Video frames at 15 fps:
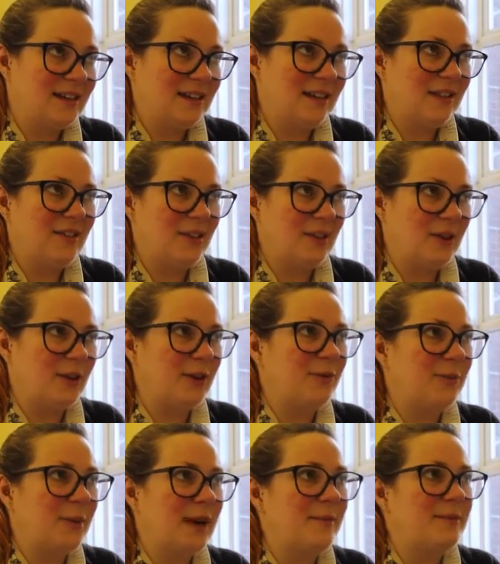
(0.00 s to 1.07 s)
I've got a lot
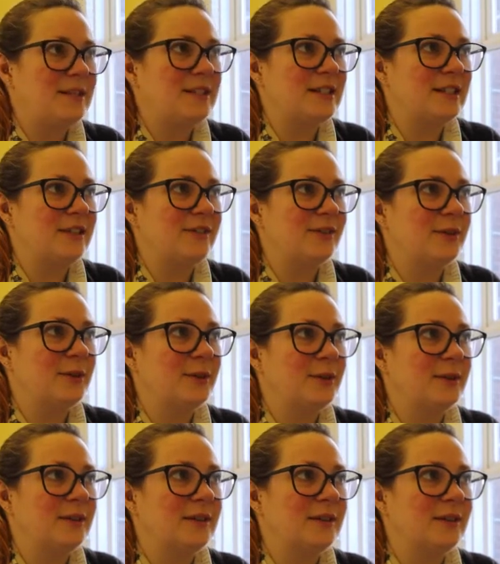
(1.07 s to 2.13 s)
of prep to do
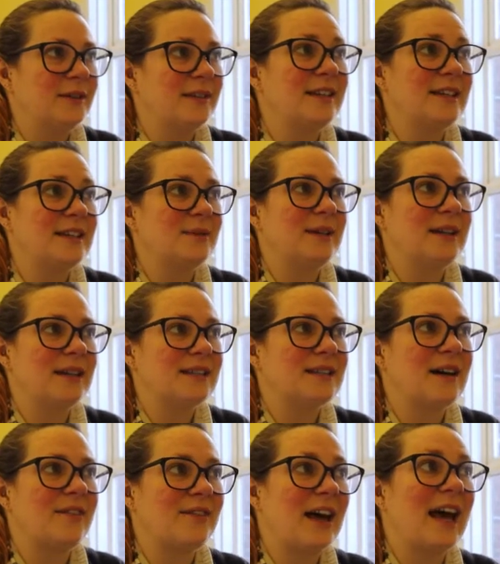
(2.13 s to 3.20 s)
for this week
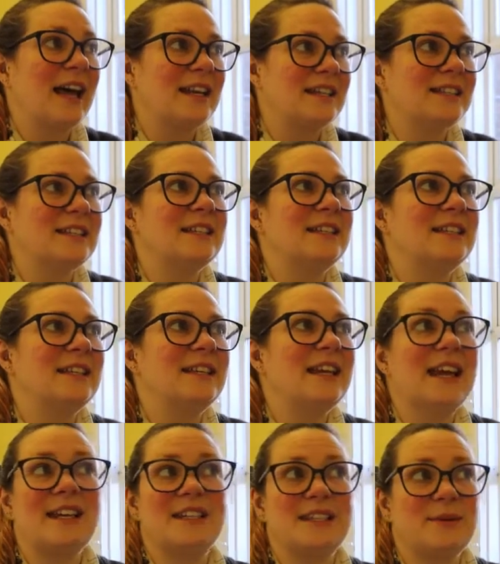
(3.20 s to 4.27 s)
itself and
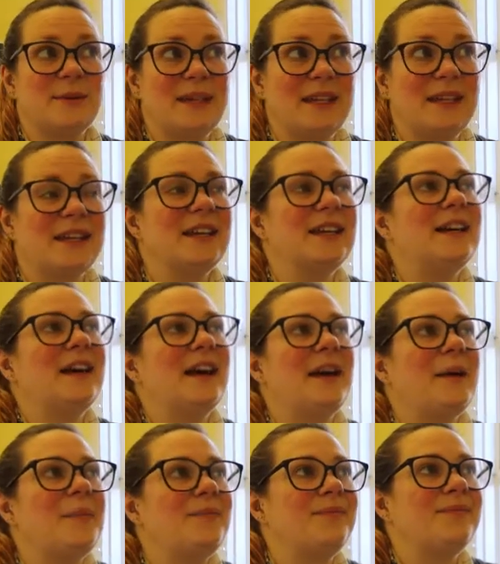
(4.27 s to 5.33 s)
next week.
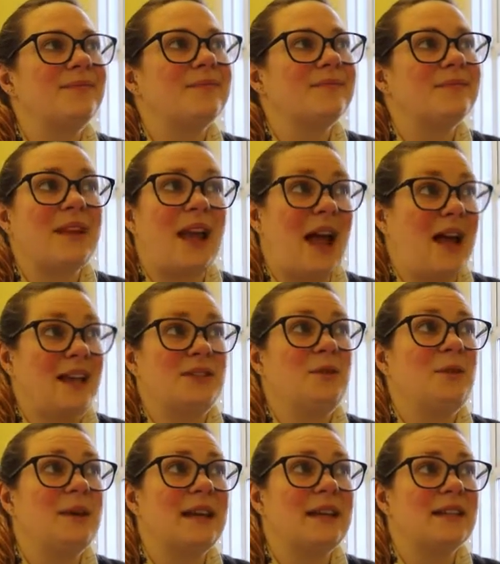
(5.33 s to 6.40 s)
As
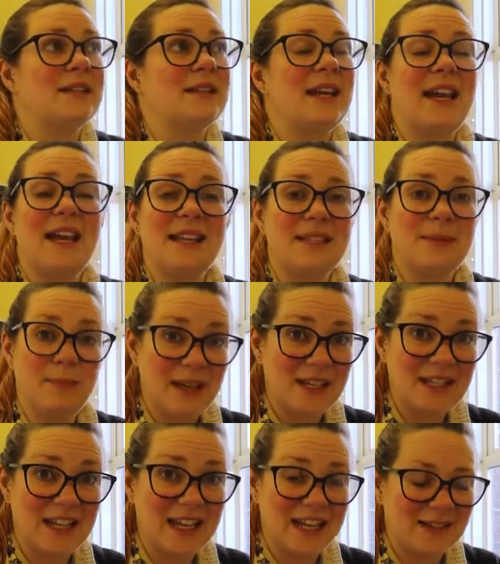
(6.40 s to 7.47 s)
always, it's
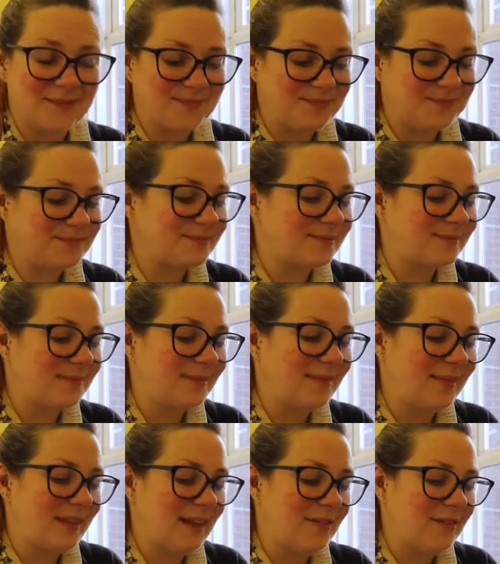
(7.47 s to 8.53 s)
busy.
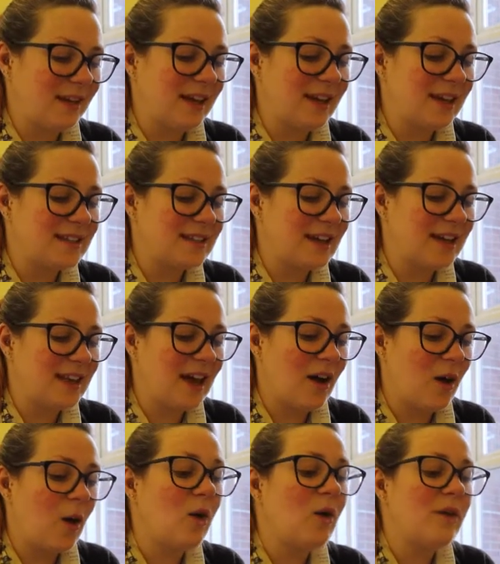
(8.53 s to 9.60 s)
I feel like I say
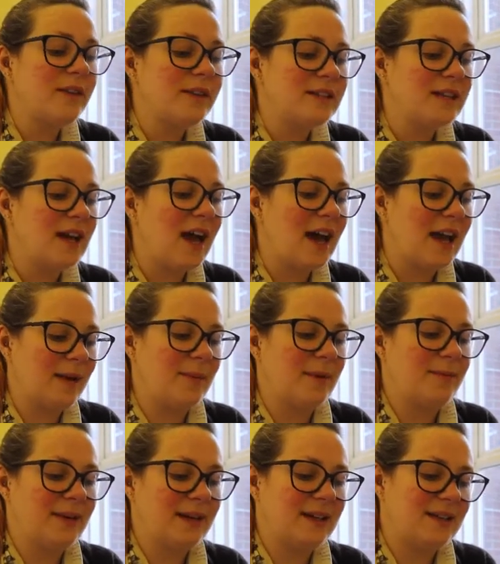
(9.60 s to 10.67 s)
that all the
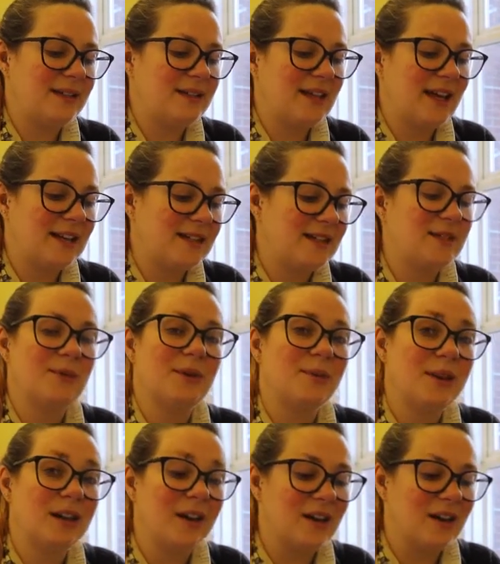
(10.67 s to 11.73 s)
time because that is what
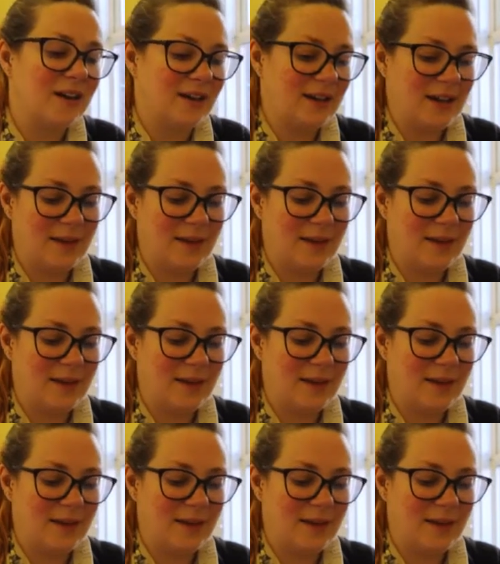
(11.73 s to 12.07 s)
we are.